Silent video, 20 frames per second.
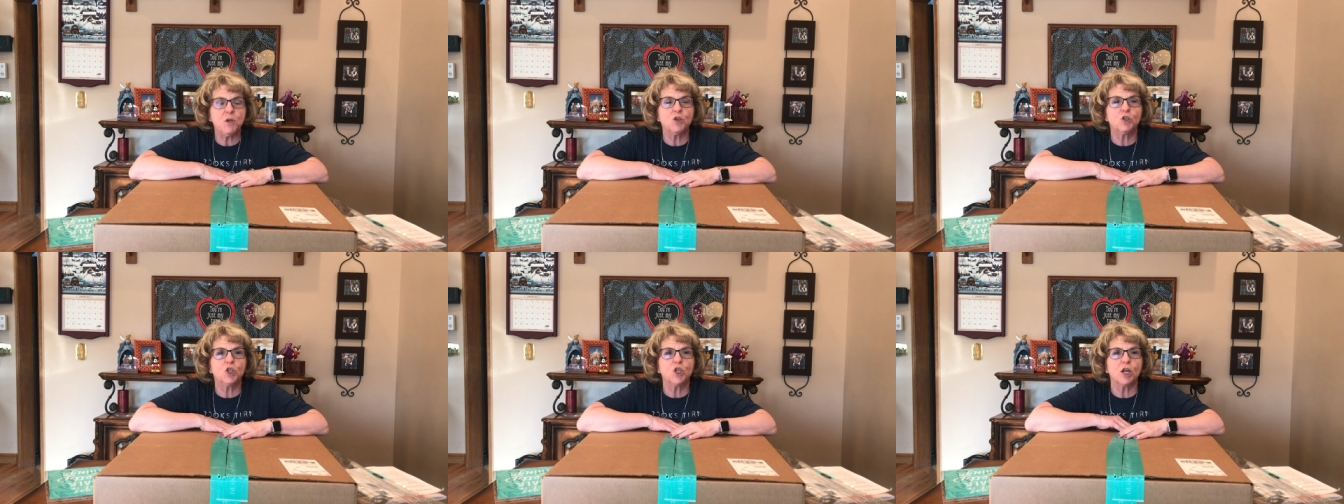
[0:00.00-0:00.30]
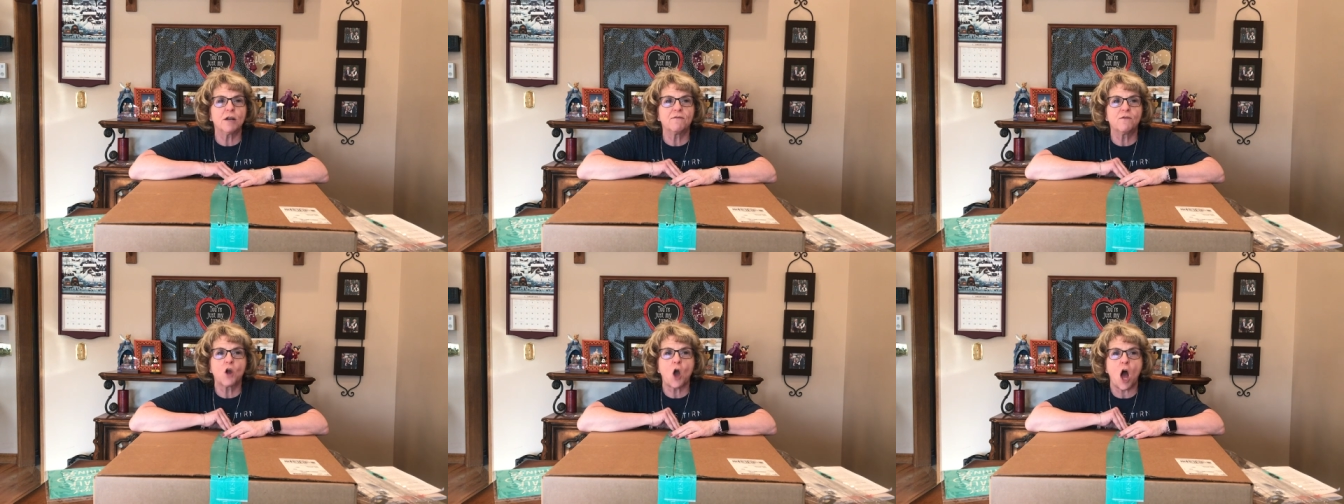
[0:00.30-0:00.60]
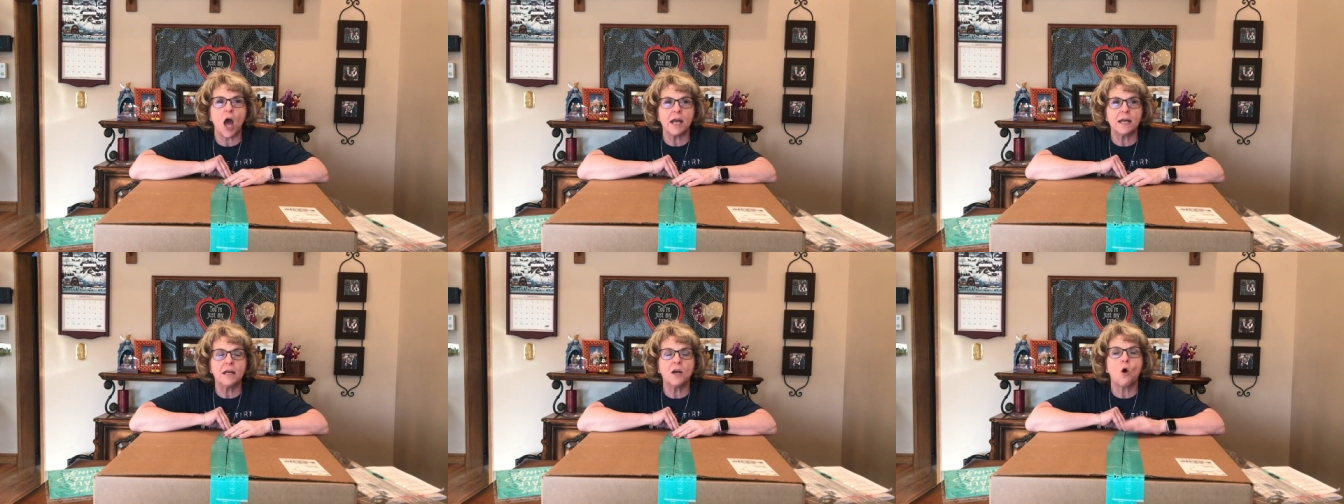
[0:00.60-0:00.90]
you should have
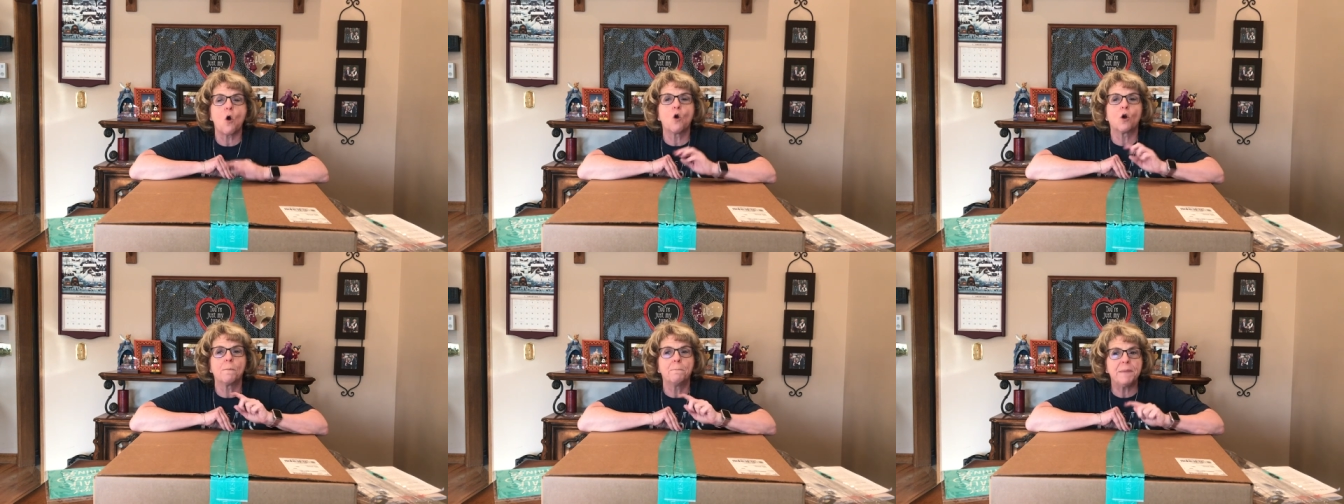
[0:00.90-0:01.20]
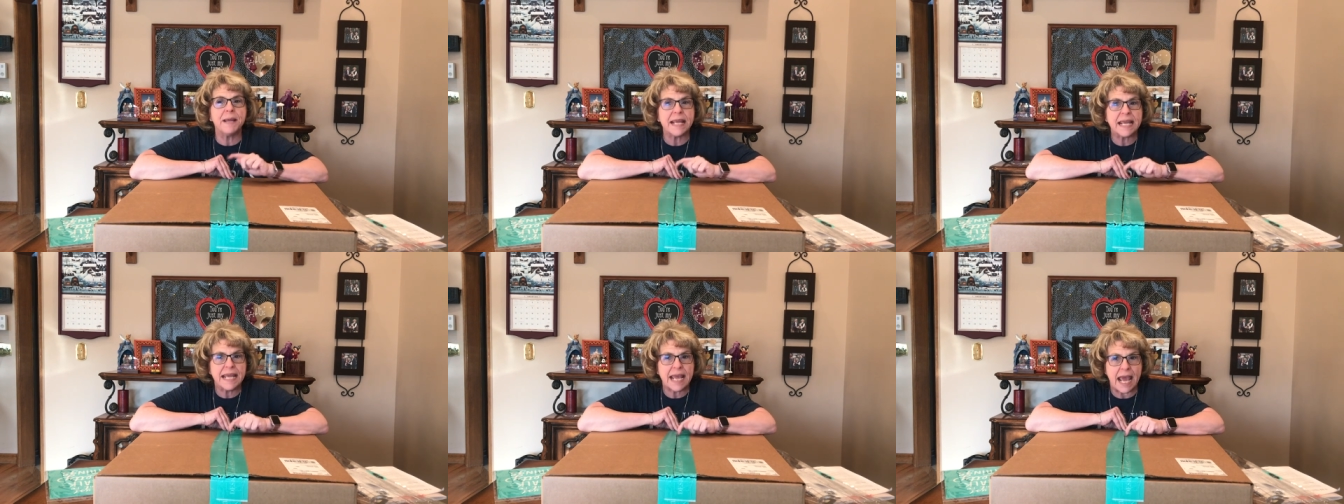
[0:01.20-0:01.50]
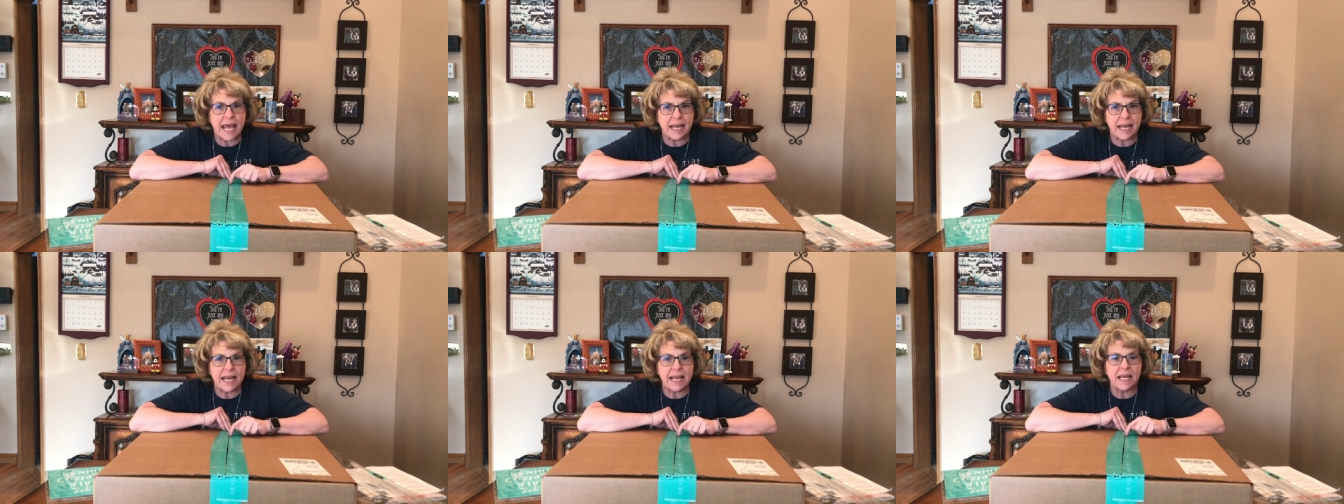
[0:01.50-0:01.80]
gotten or be
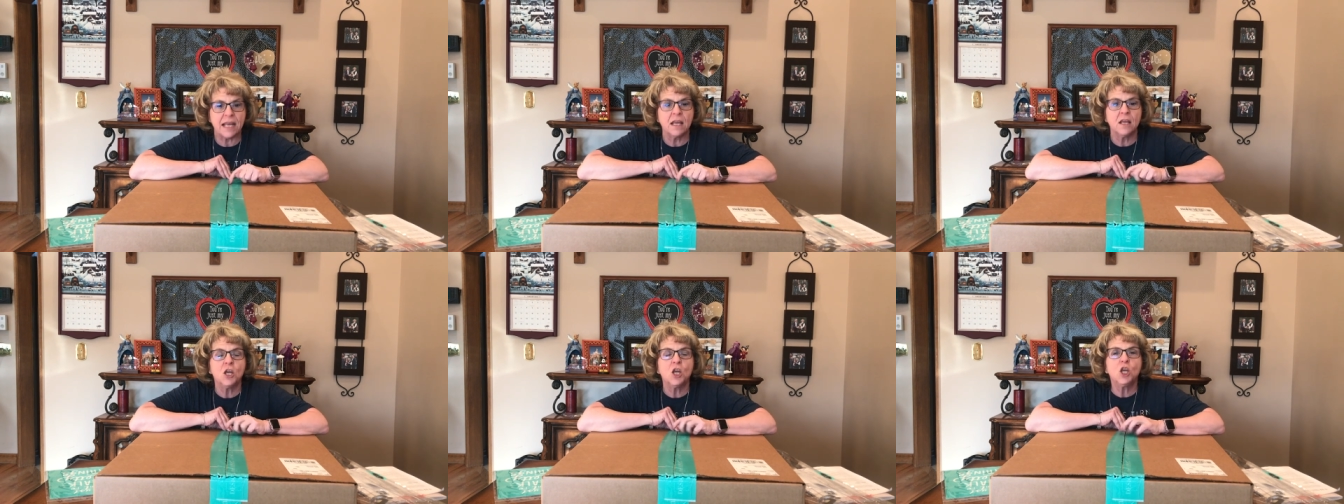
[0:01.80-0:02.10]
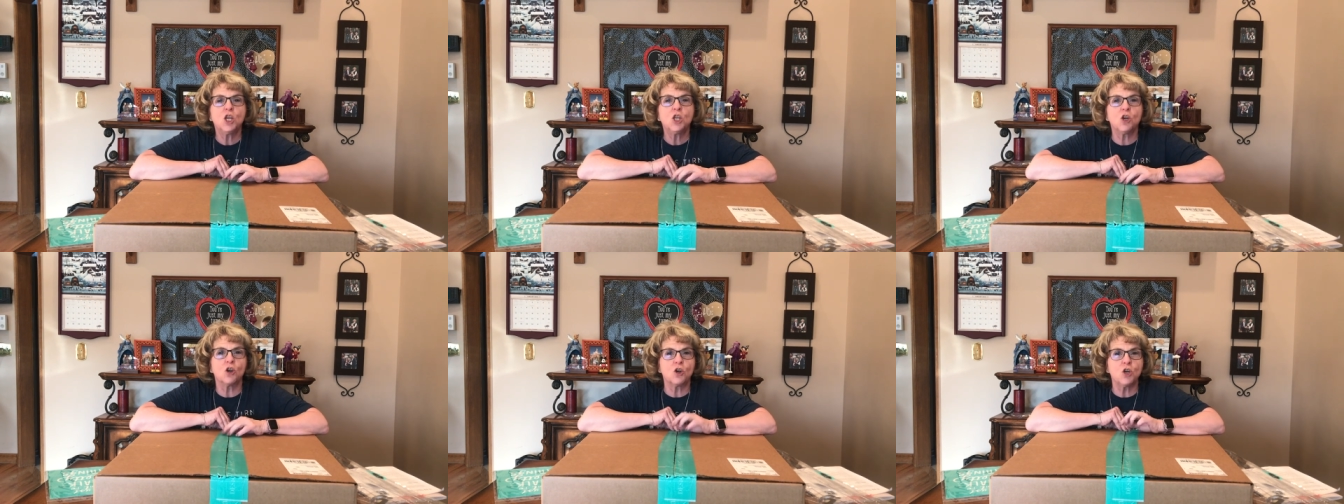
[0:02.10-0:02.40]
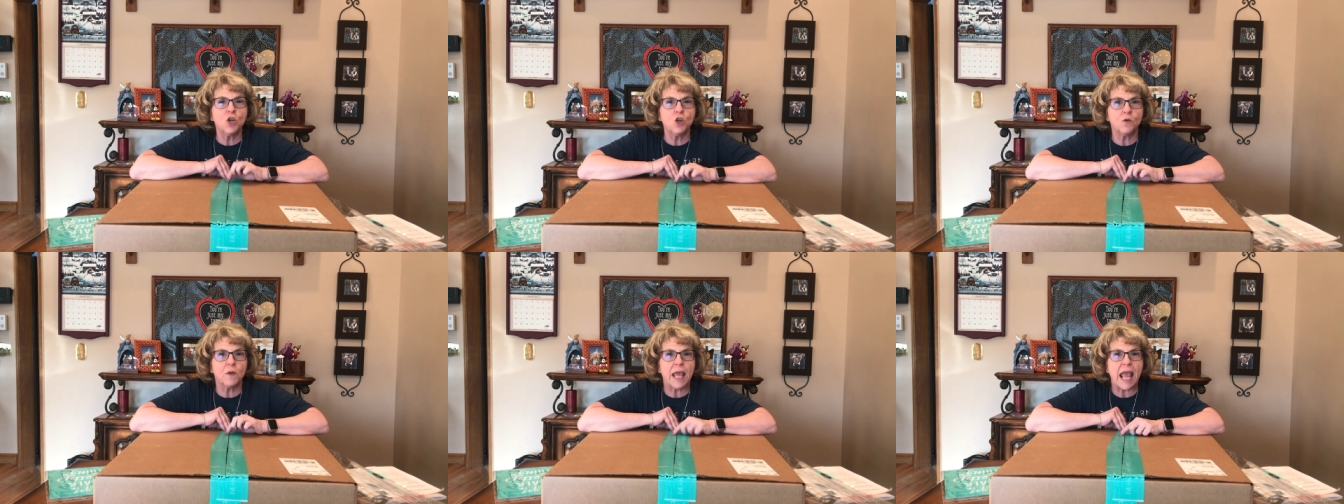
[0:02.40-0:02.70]
getting your
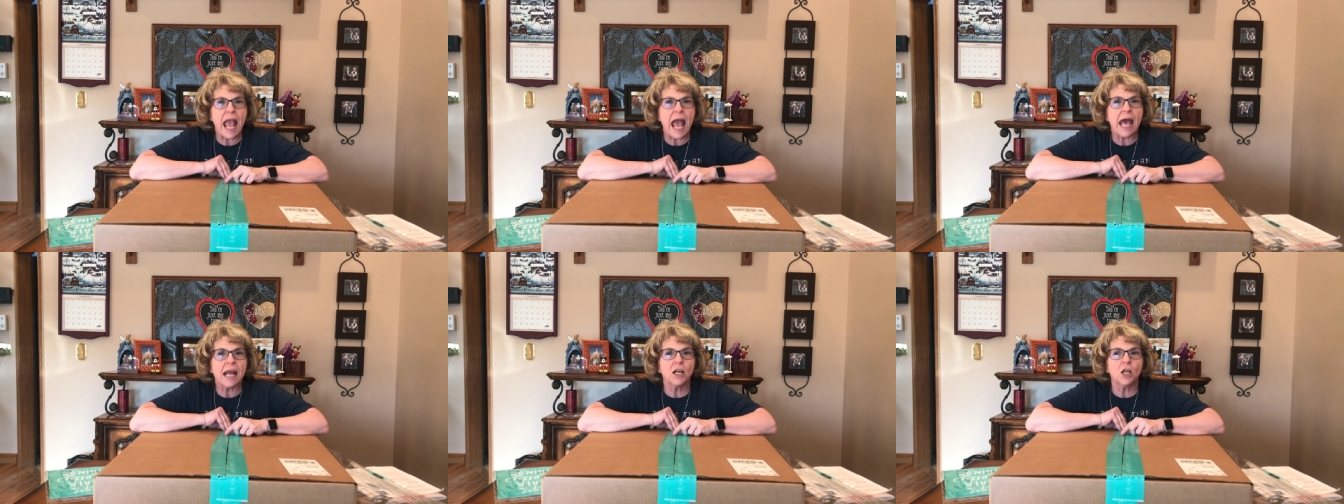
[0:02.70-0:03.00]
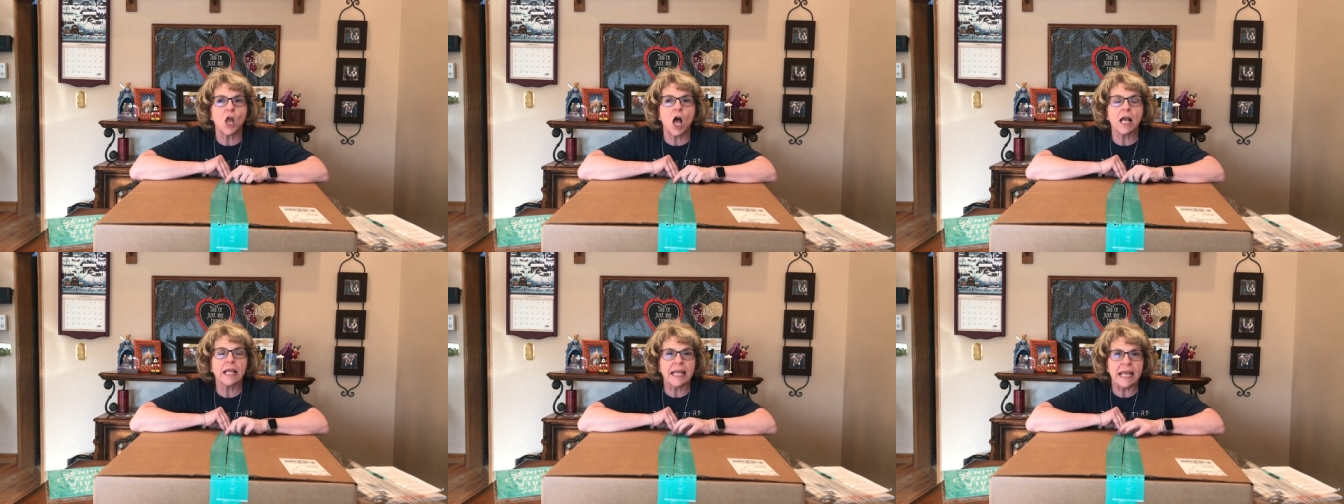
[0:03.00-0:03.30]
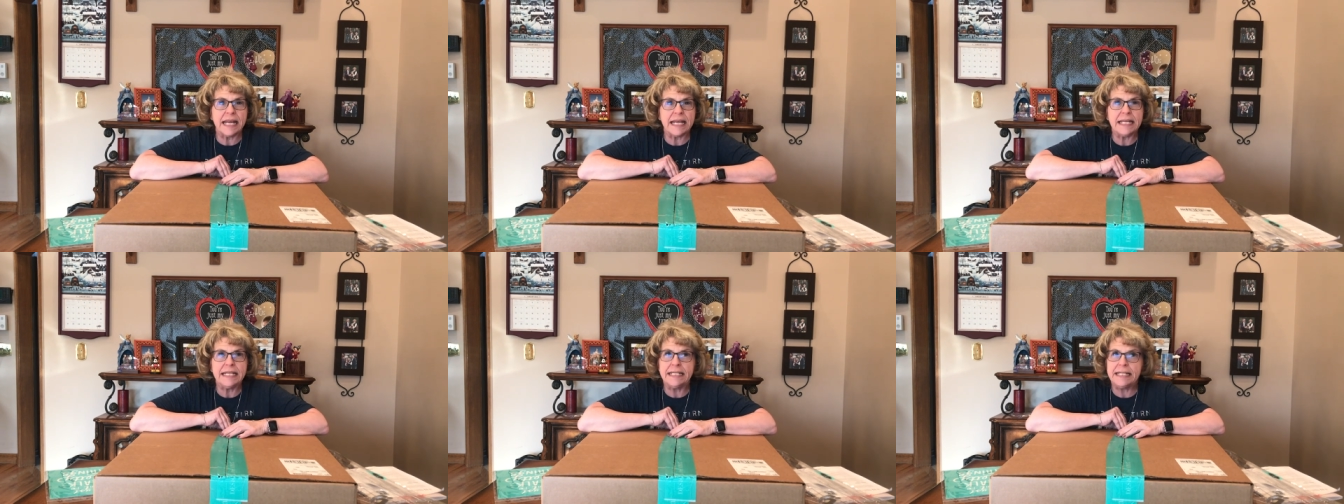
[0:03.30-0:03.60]
new catalog
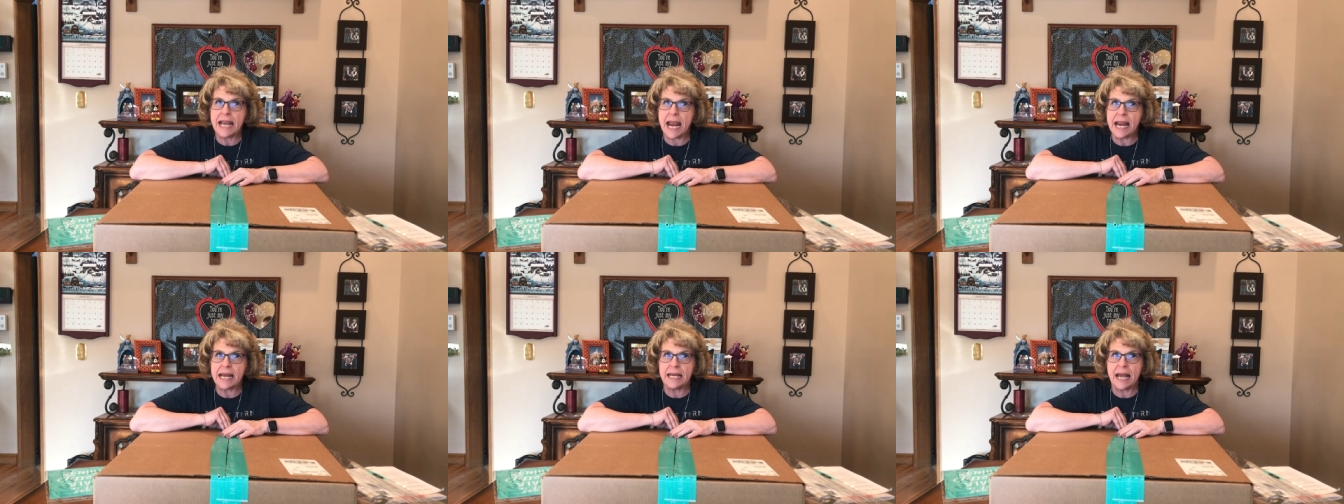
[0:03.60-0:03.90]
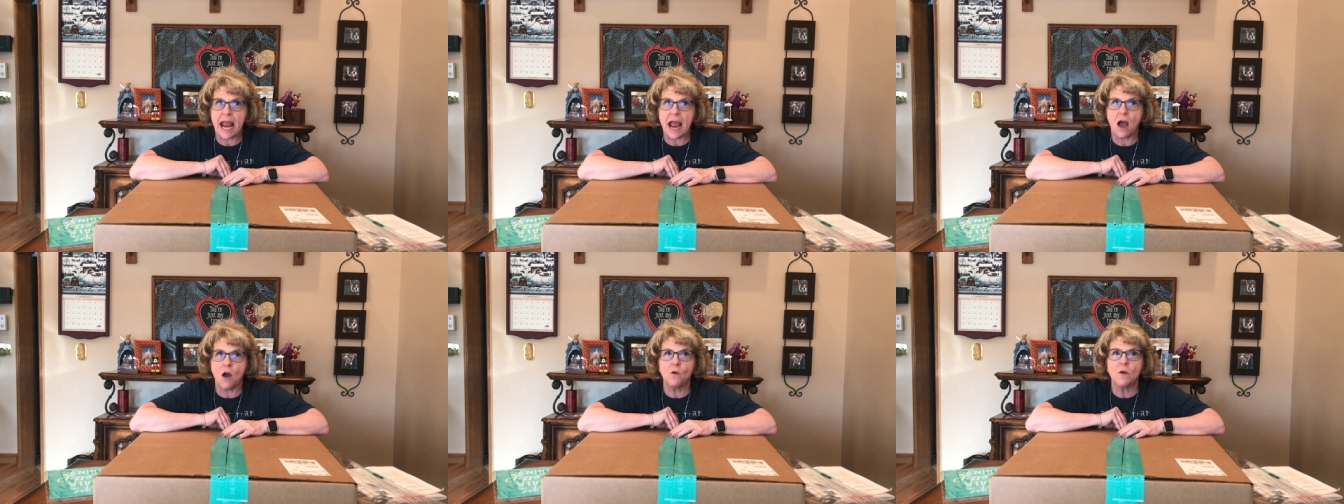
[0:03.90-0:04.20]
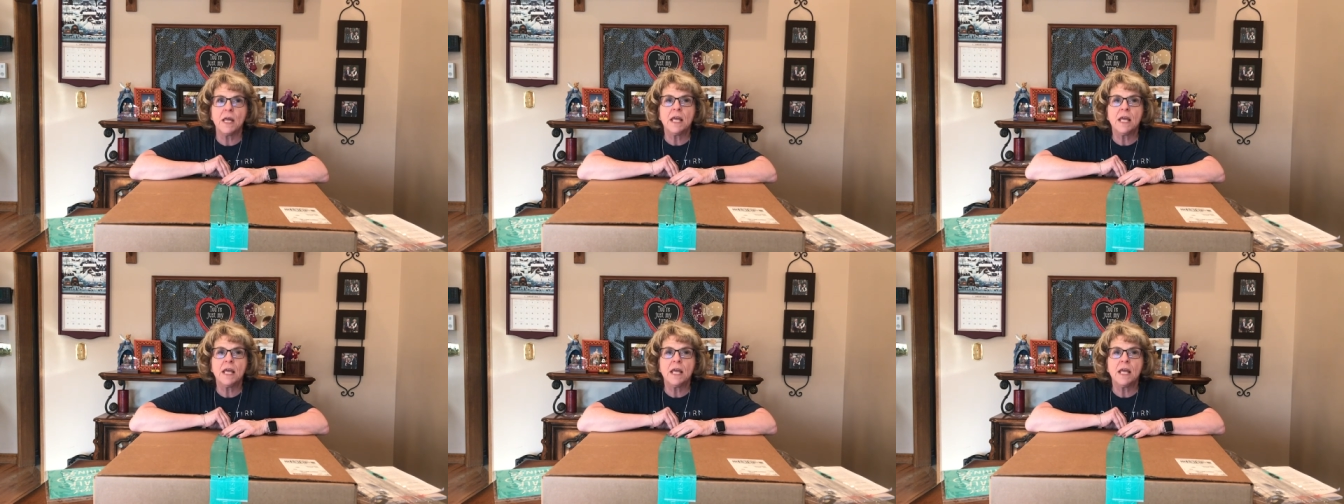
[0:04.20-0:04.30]
any day now.